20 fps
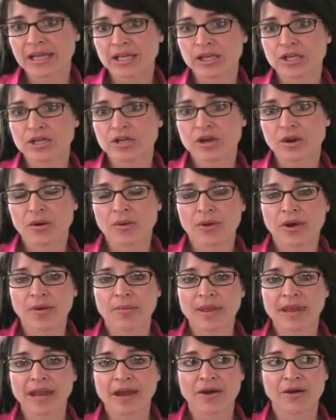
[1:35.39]
you know,
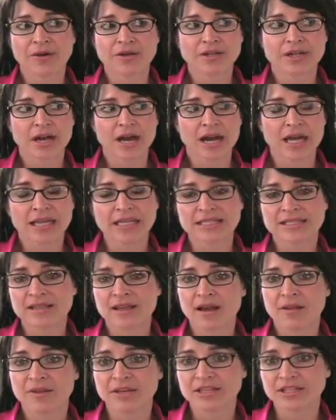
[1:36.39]
about
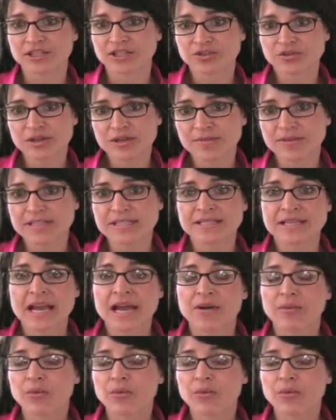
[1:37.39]
Islamic extremists,